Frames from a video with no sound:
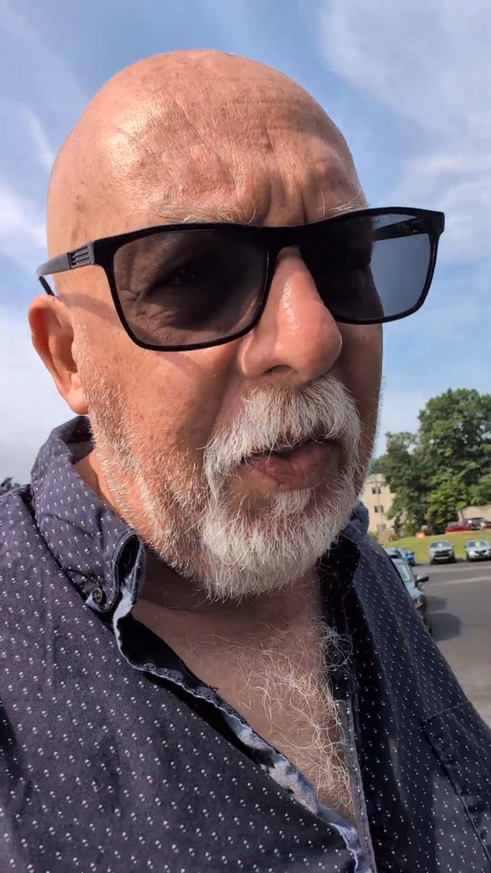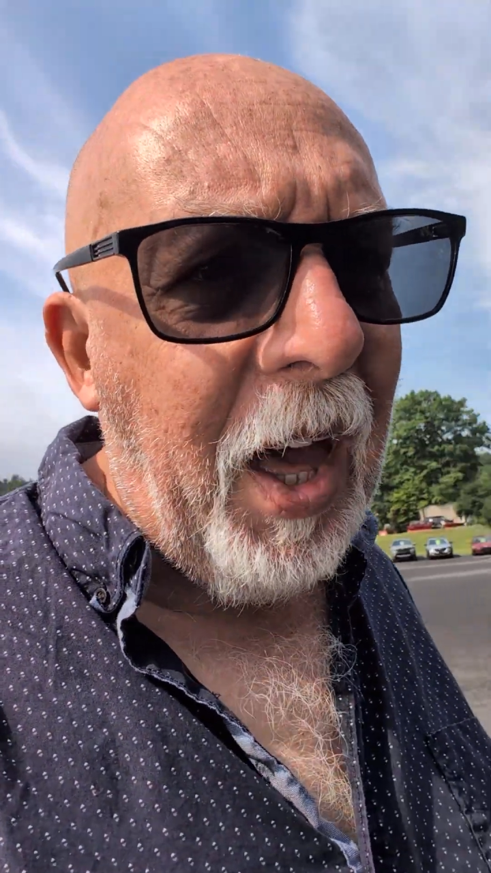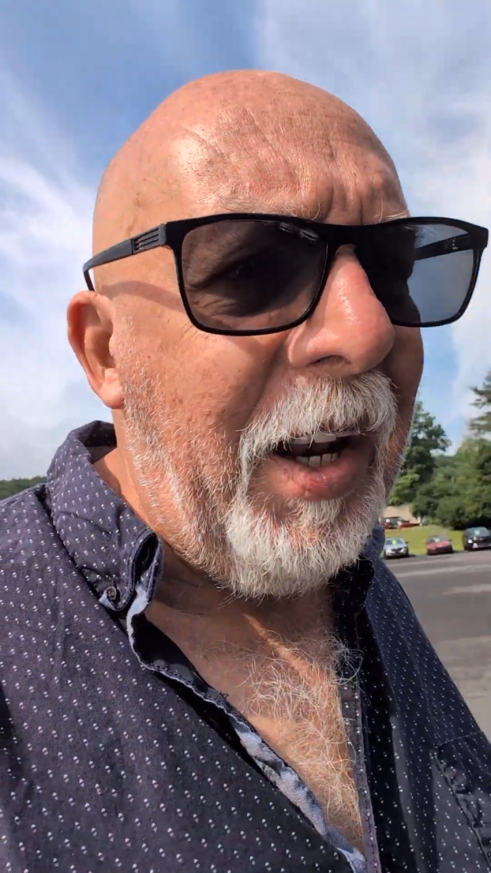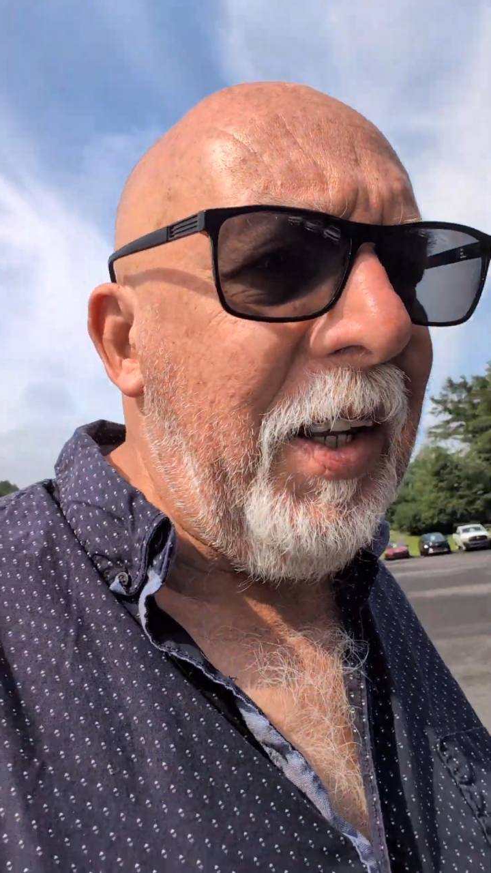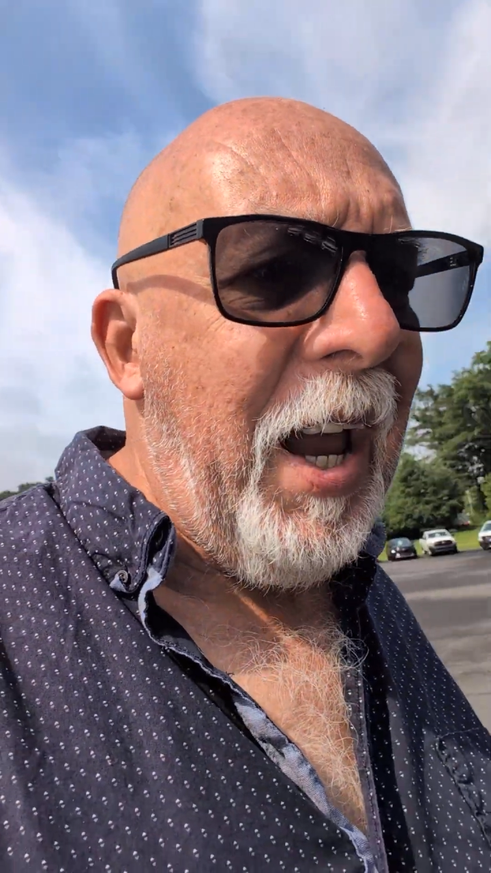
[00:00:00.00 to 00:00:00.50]

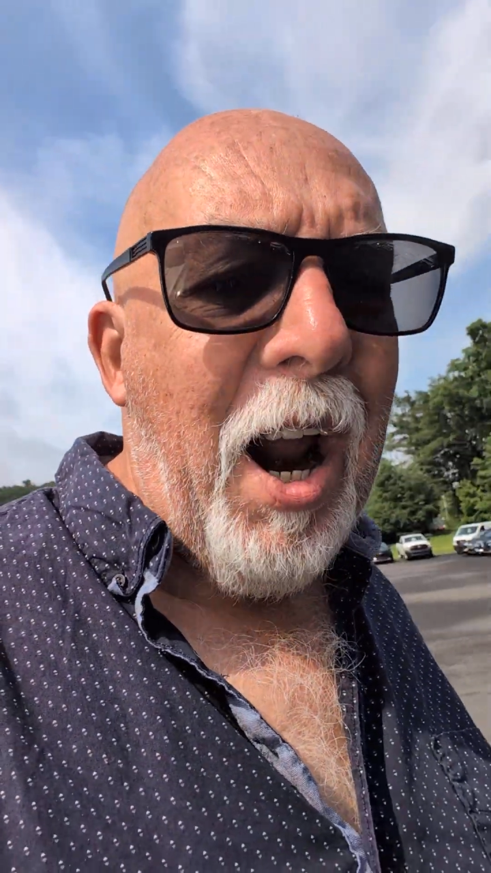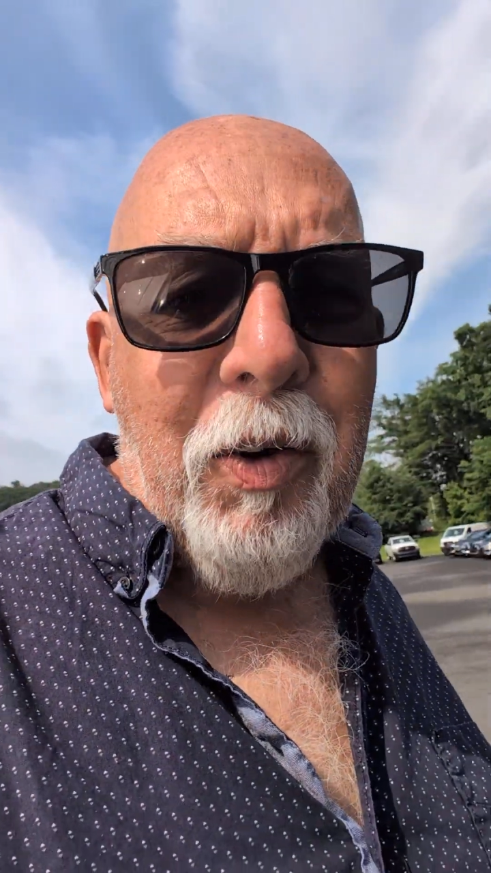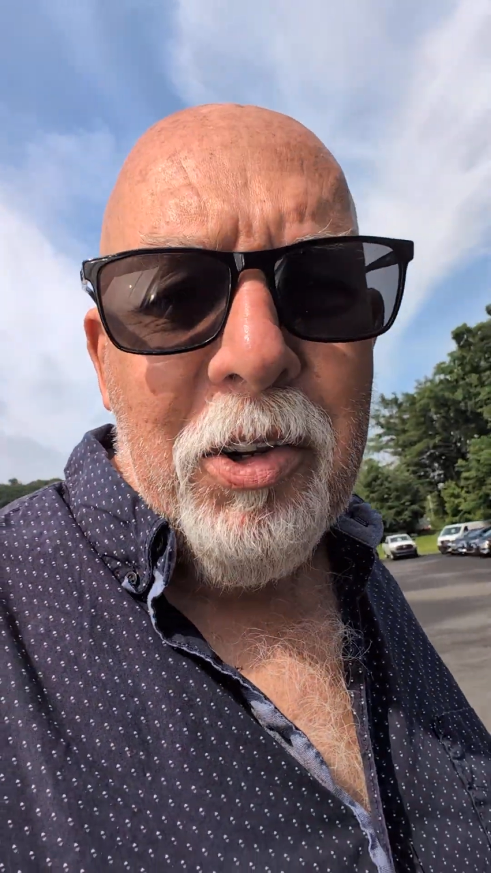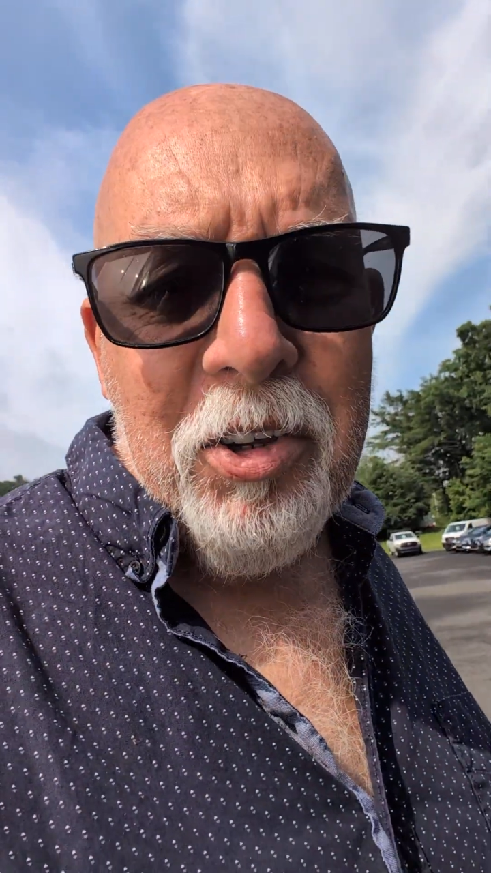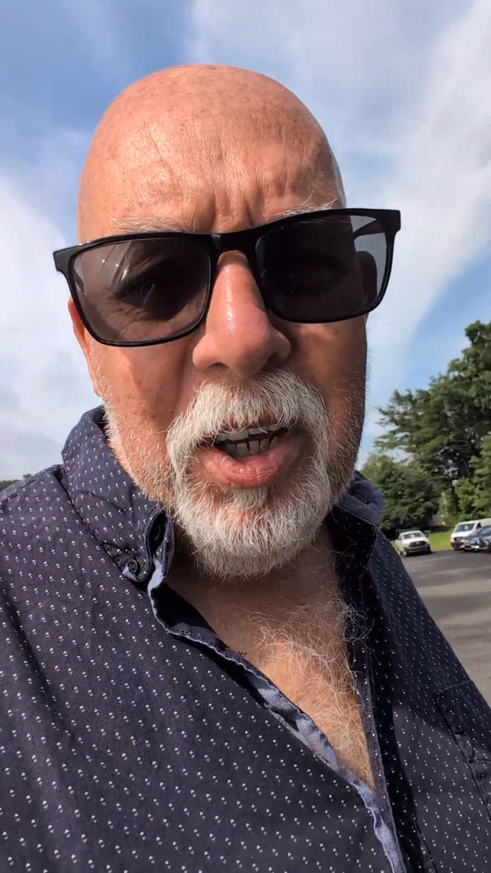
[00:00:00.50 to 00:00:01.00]
that
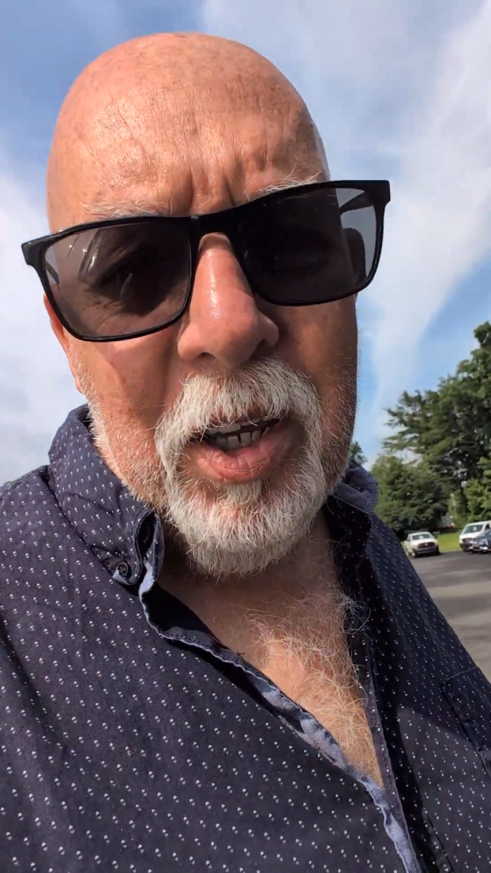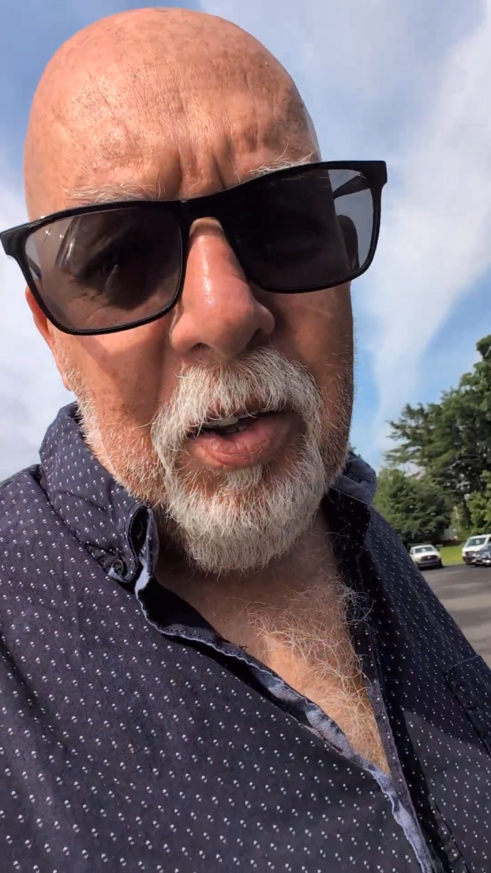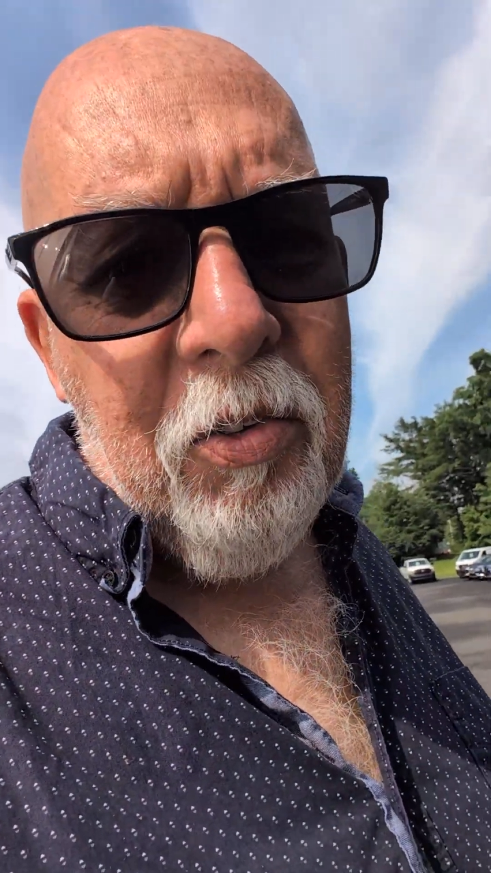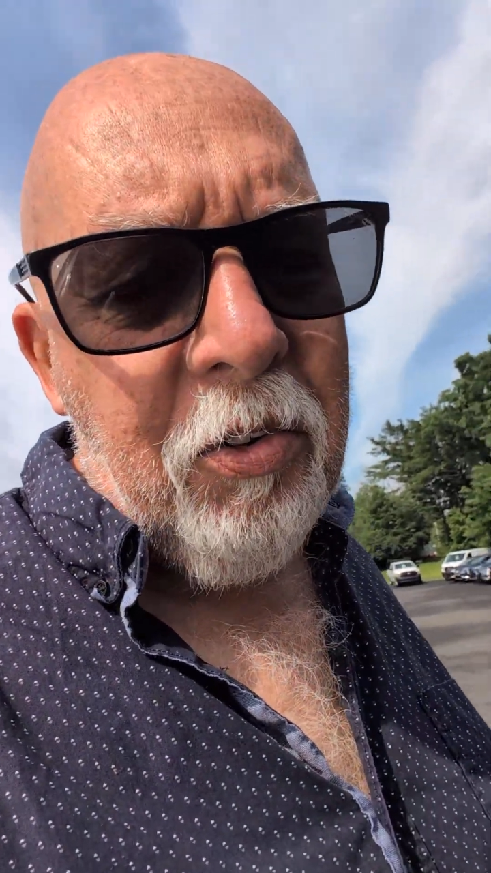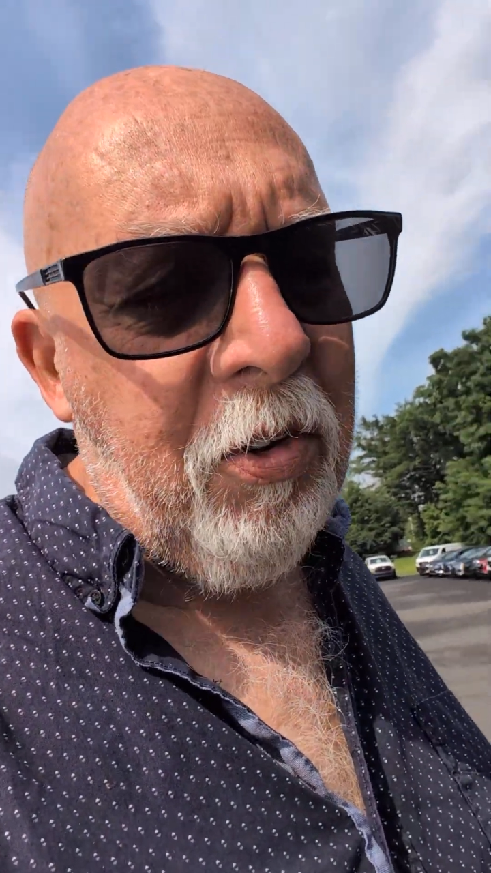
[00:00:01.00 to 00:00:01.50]

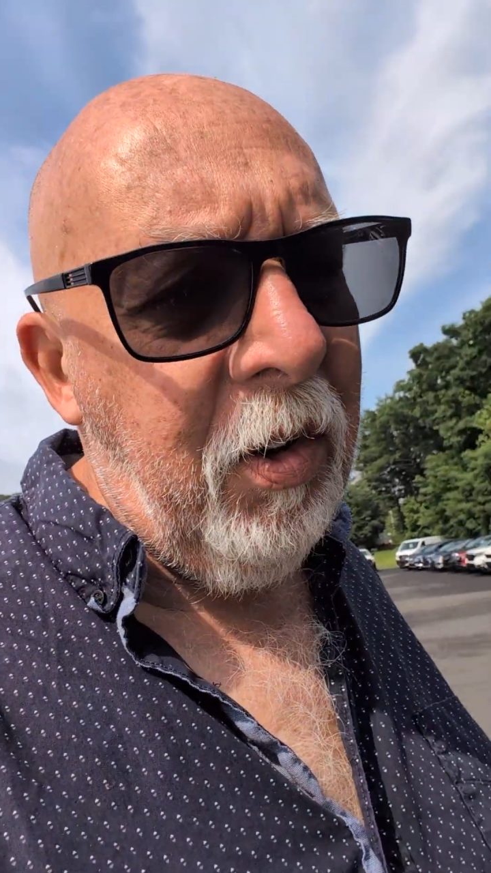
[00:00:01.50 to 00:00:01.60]
guarantees